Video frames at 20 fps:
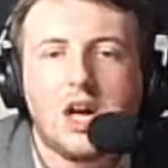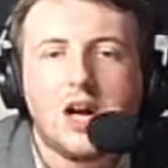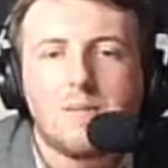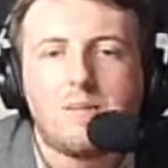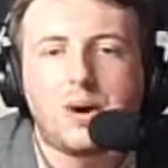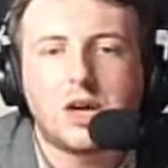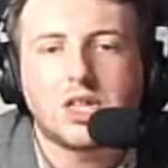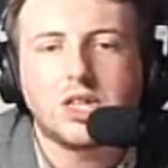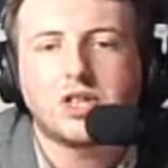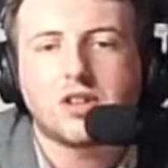
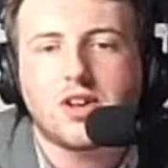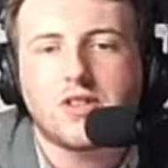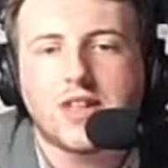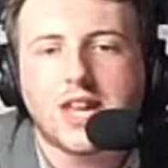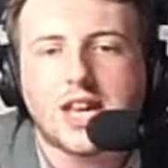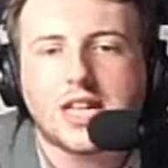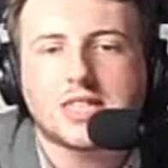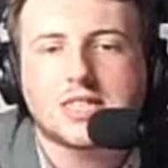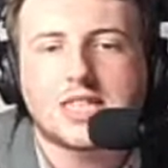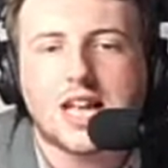Butcher on the
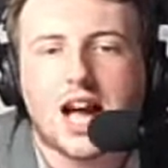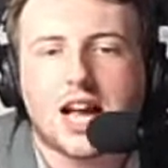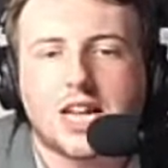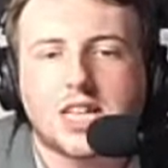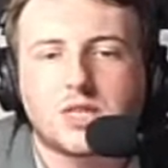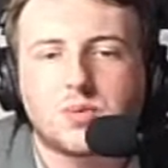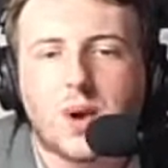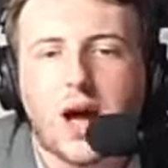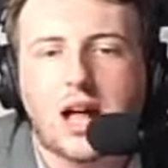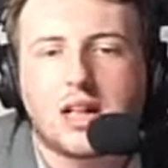inside
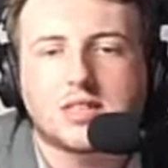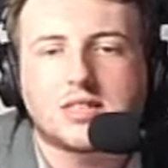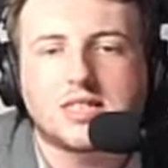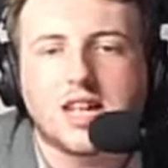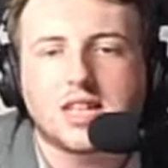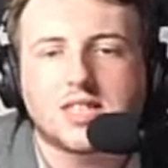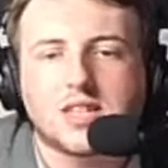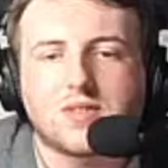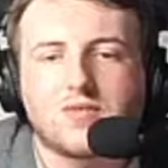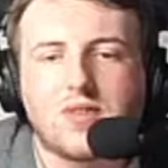as well.
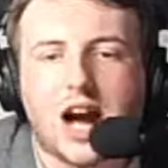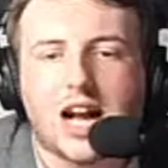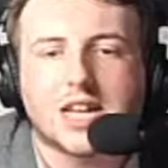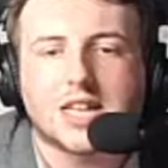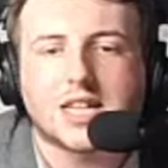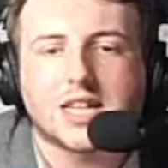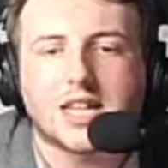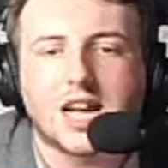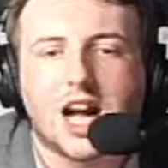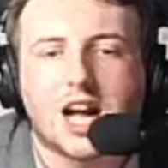Sutton riding
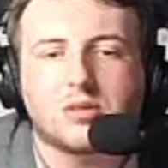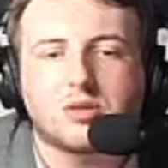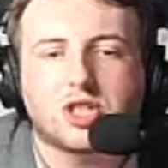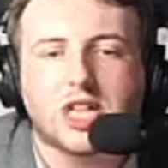the curves.